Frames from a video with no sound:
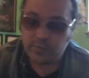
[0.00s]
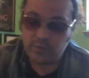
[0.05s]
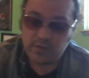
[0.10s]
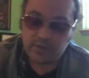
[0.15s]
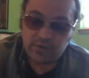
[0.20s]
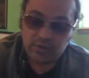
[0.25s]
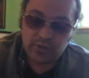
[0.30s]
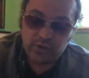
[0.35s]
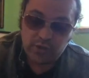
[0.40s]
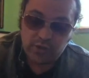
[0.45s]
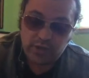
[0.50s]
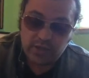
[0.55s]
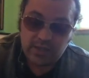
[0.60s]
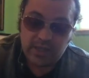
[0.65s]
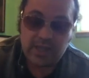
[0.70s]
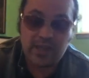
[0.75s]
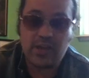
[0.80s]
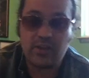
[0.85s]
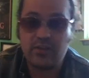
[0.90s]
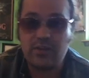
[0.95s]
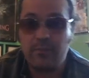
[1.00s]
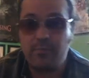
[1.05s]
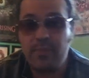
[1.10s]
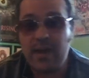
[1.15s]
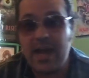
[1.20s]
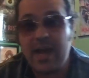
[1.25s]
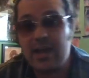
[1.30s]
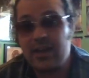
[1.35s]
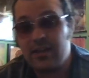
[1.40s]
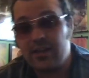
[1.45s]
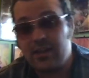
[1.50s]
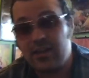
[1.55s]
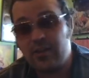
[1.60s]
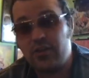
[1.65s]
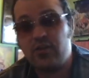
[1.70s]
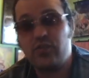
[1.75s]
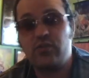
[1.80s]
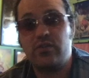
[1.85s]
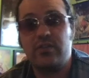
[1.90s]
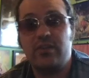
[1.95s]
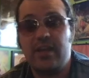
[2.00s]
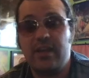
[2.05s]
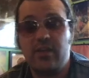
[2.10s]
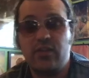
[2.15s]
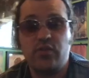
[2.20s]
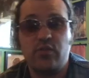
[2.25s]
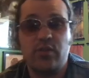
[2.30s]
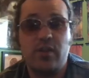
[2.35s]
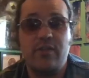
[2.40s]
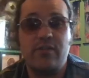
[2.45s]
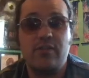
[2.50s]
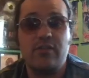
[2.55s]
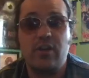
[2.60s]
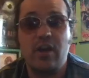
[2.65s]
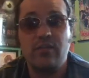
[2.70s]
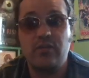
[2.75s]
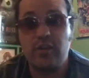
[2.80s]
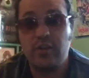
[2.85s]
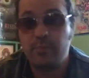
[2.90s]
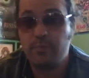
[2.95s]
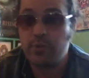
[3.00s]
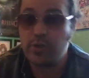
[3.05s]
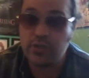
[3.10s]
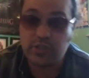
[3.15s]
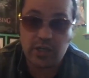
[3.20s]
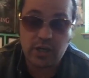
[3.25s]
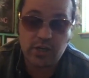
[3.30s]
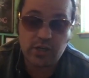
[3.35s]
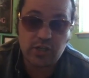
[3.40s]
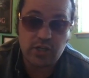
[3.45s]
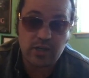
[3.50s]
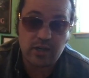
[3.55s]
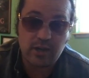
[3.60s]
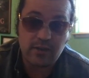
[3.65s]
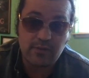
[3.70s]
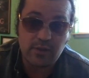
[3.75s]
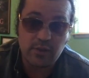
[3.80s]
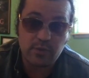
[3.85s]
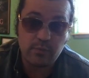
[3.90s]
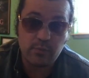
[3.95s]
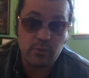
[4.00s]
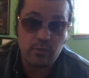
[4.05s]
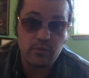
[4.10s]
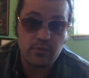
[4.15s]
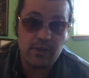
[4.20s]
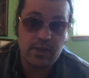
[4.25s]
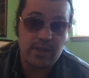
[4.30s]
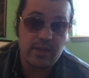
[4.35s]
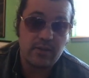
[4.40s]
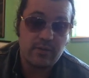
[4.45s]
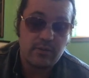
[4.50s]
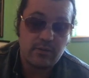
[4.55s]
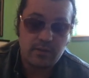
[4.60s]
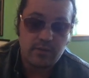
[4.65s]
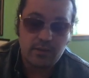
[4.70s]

one, considering the history of this production of this movie.